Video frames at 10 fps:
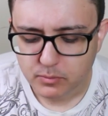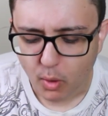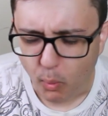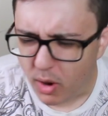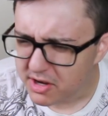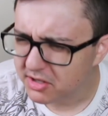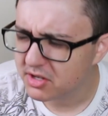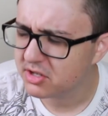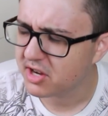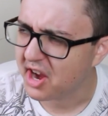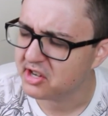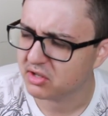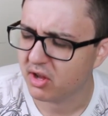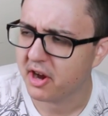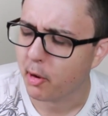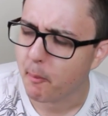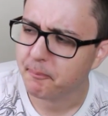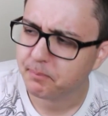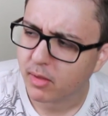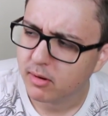What does this taste like?
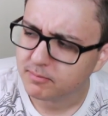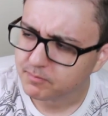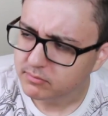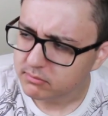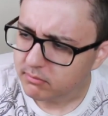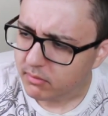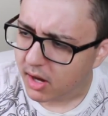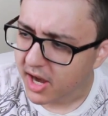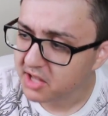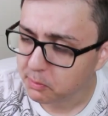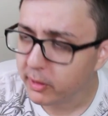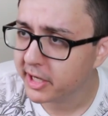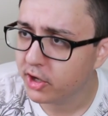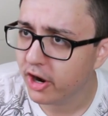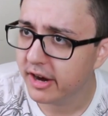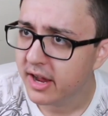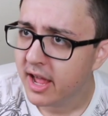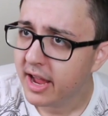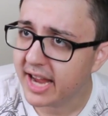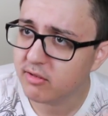It's pretty good.
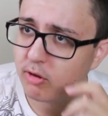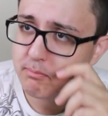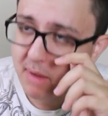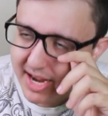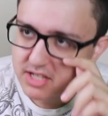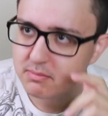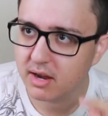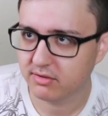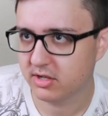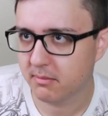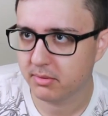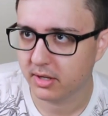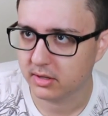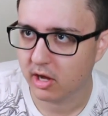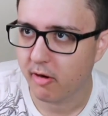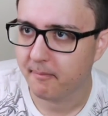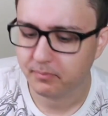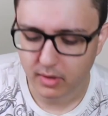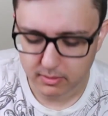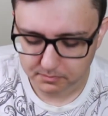It reminds me of something though.
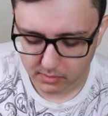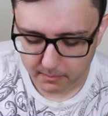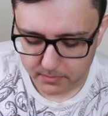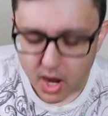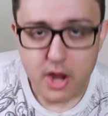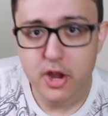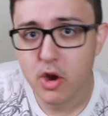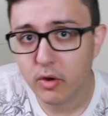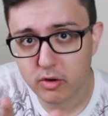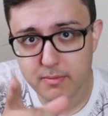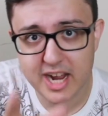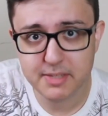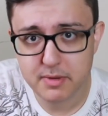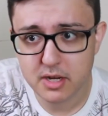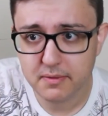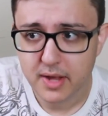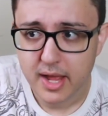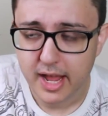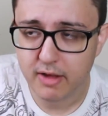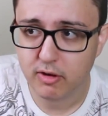You know what it reminds me of?
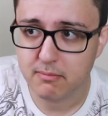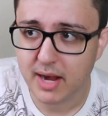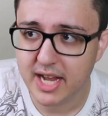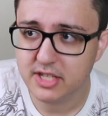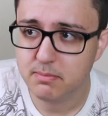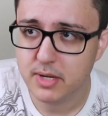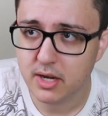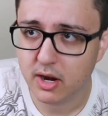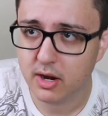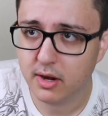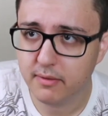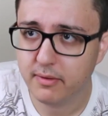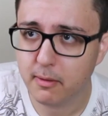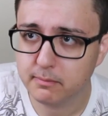It reminds me of.